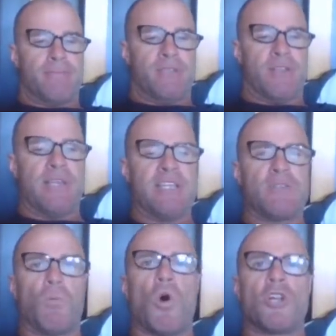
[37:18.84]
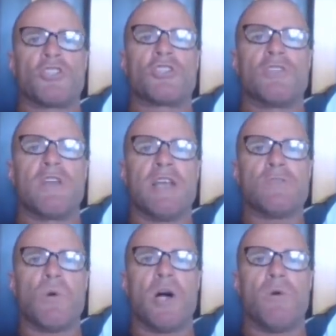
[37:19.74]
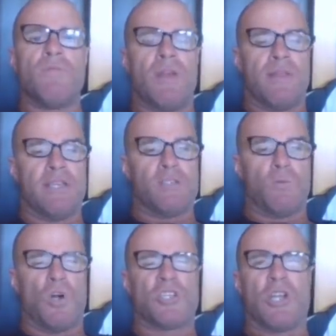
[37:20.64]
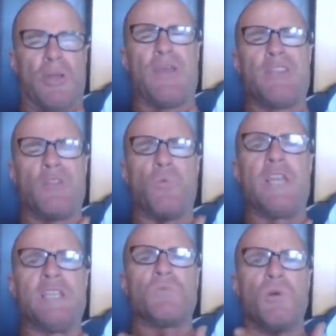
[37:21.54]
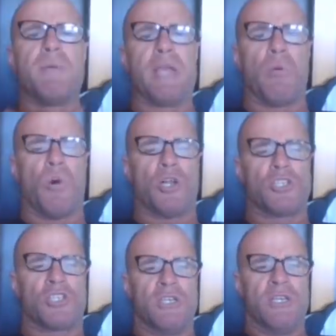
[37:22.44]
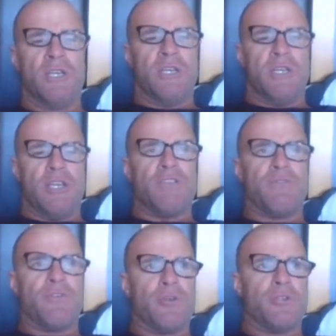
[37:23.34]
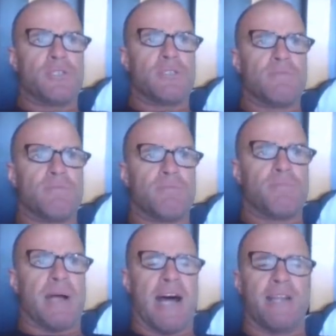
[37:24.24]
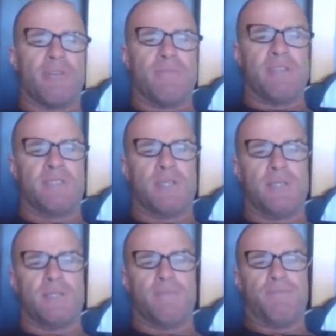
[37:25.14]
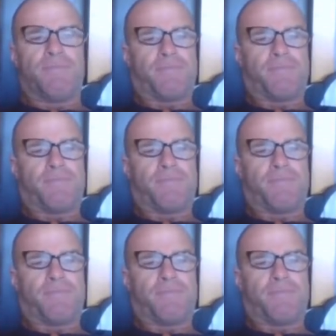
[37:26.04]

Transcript: Because I think it's a watch as well. I think it's a watch. And I think the wings will be a watch in the first part of this season.